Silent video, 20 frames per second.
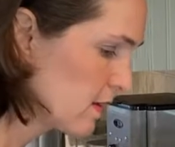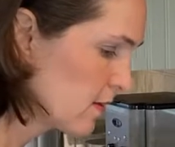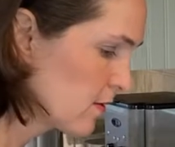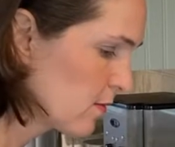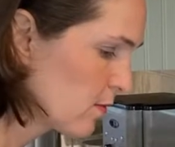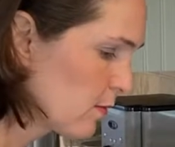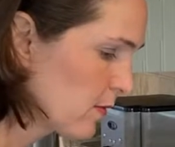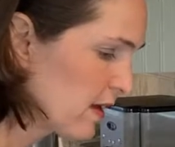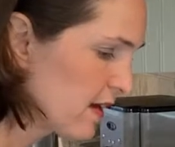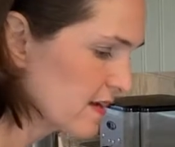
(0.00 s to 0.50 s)

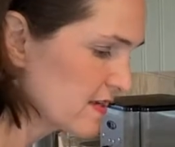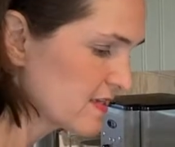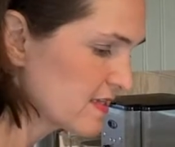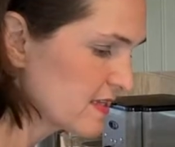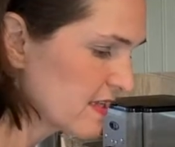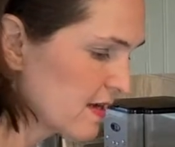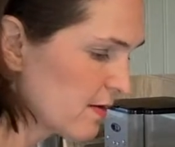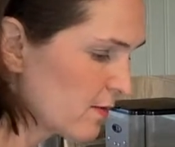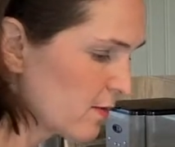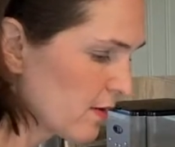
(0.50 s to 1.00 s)
whereas
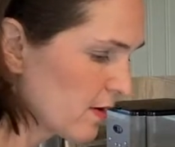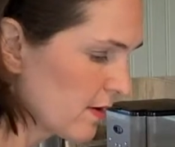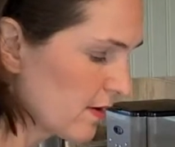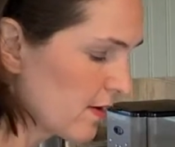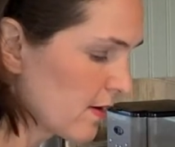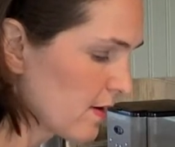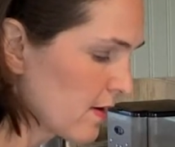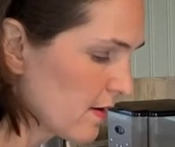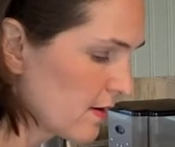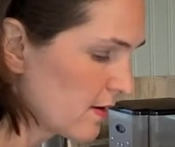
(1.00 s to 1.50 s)
they
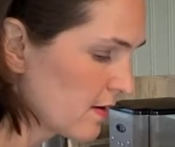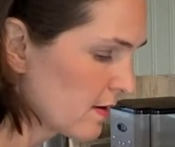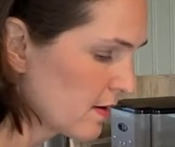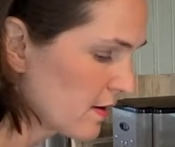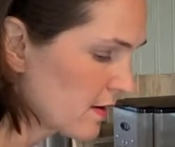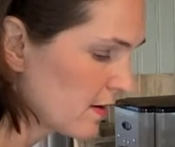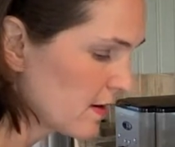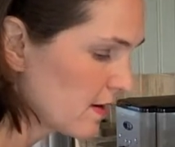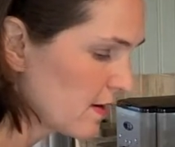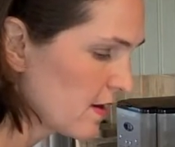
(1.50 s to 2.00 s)
were
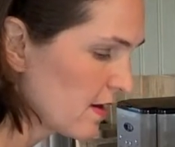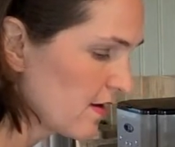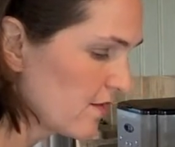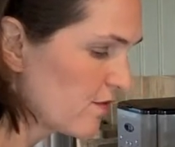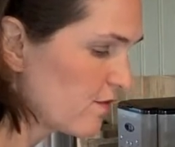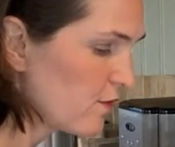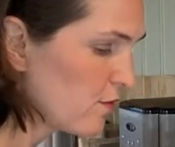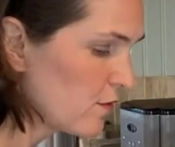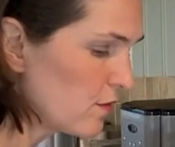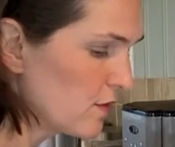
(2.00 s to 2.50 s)
a
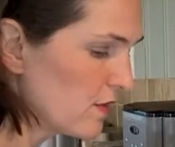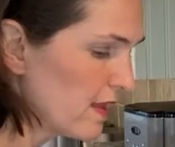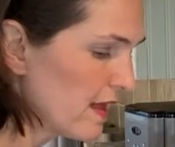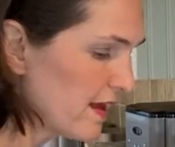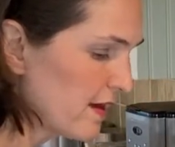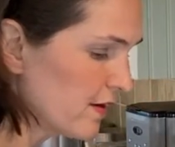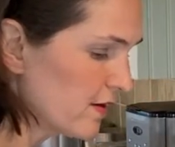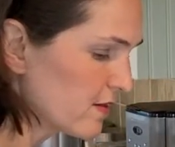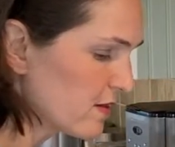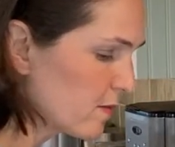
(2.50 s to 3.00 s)
full
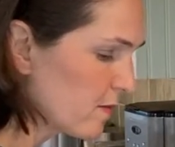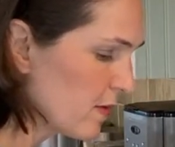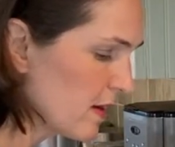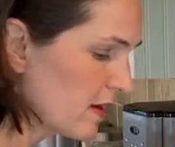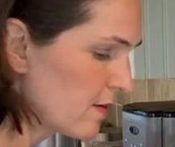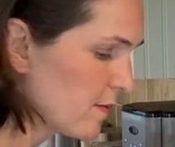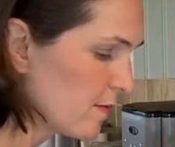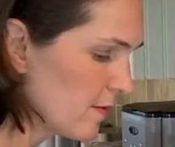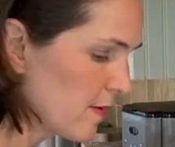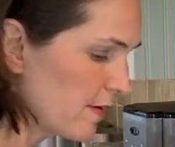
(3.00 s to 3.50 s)
layer at the
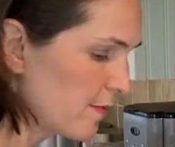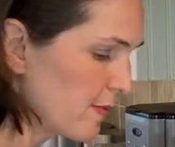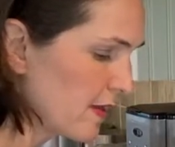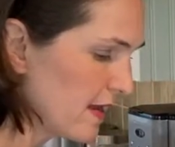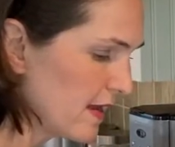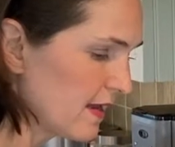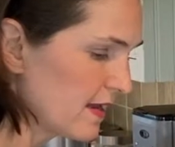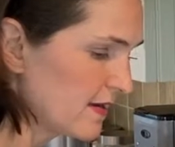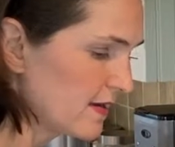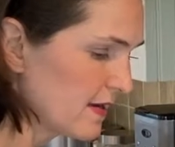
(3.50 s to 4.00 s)
bottom of my
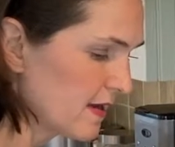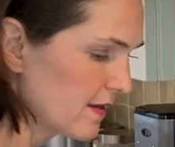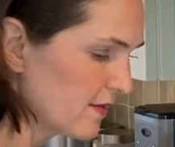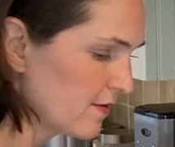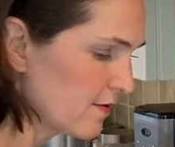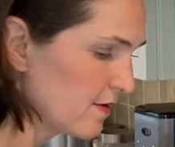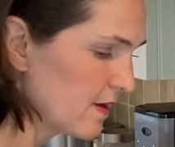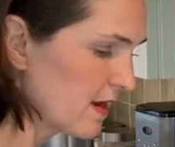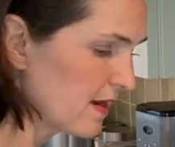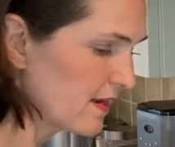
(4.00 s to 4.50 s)
pan. Now
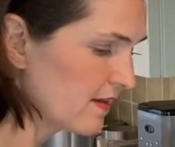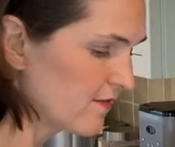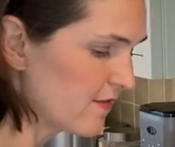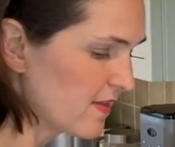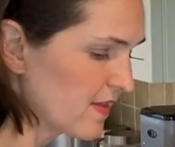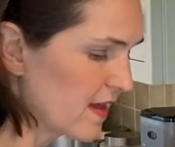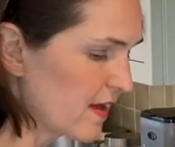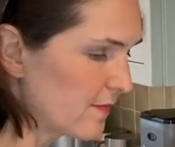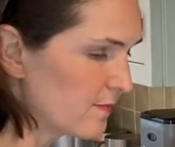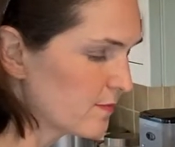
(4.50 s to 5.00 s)
they're not even
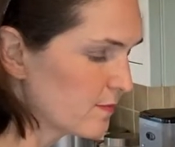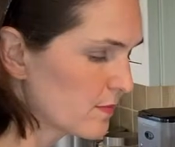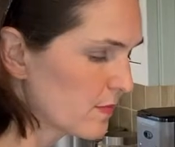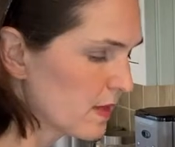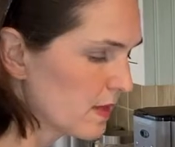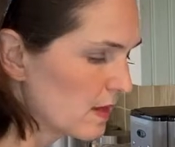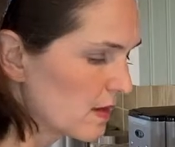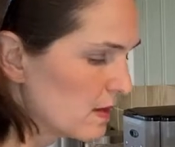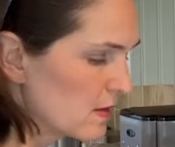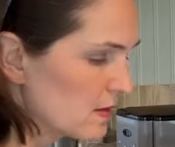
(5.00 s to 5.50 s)
that.
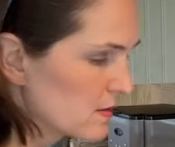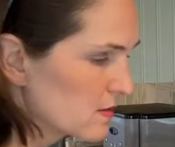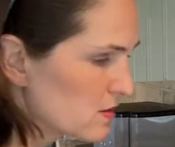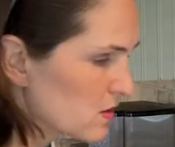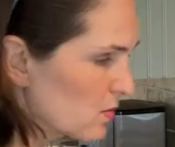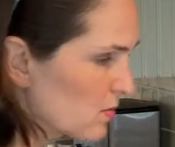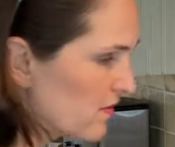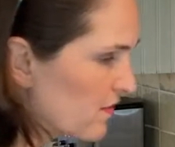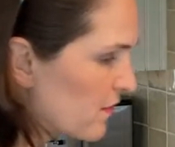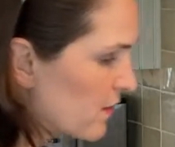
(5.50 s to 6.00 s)
So
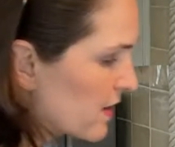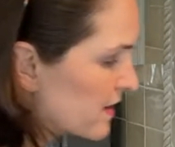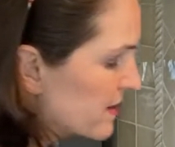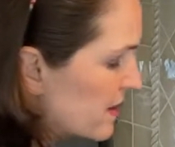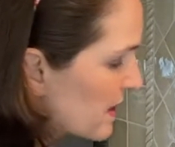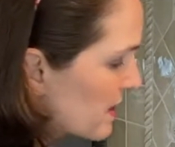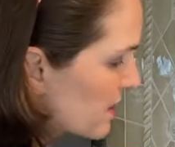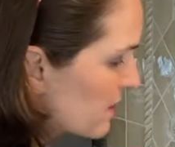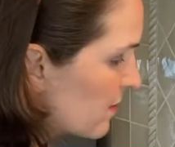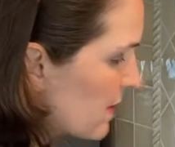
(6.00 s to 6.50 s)
before I
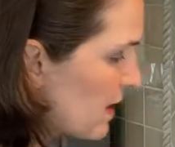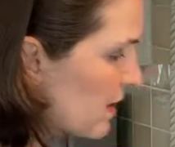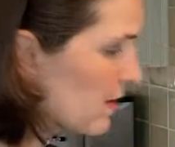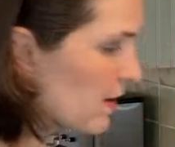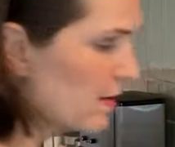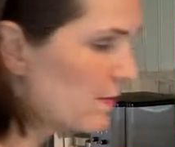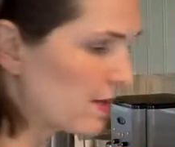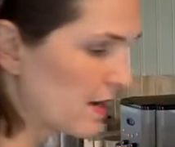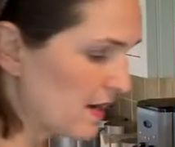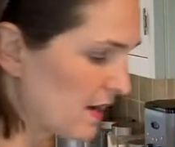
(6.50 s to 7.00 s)
take them out,
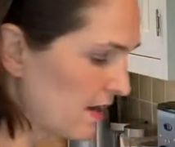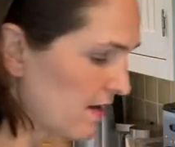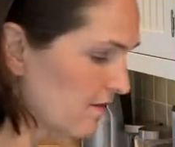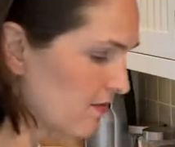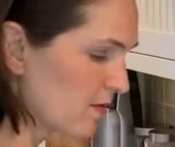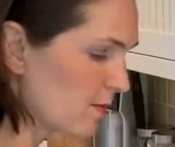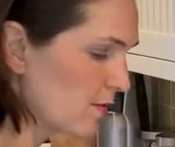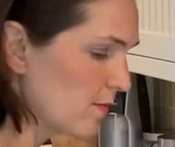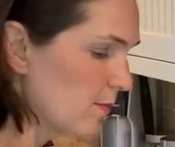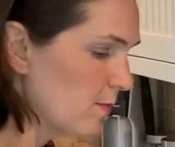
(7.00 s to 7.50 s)
I'm going to give
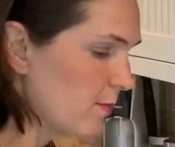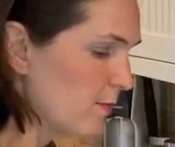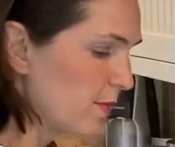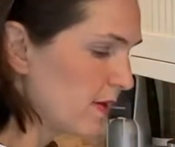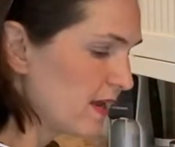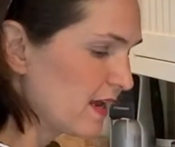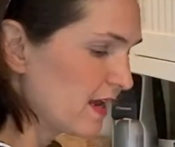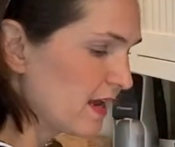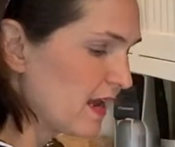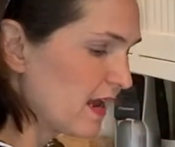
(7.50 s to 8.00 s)
them a
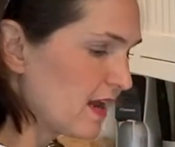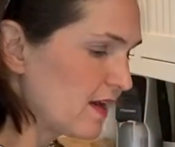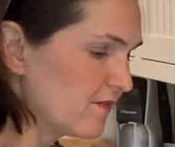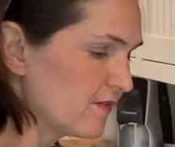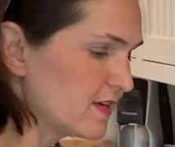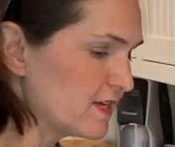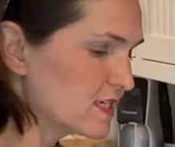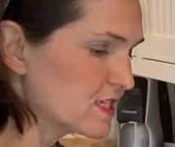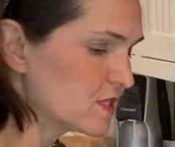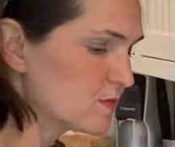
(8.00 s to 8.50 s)
big
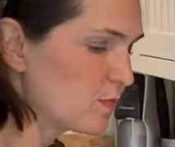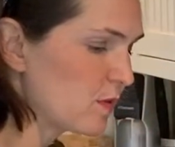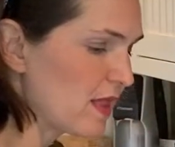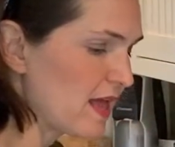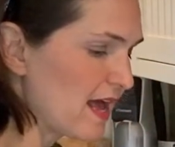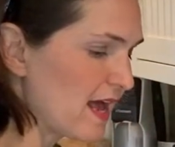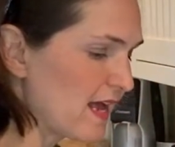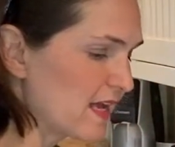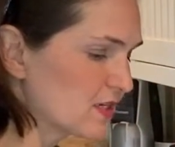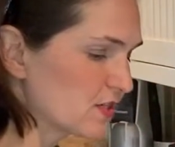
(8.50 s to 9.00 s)
heavy
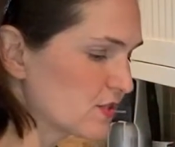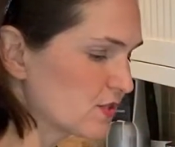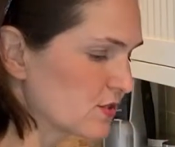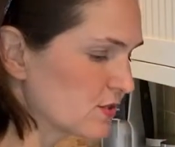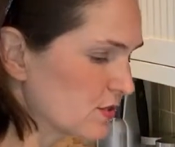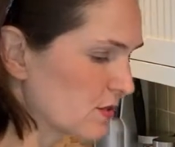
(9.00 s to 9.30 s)
splash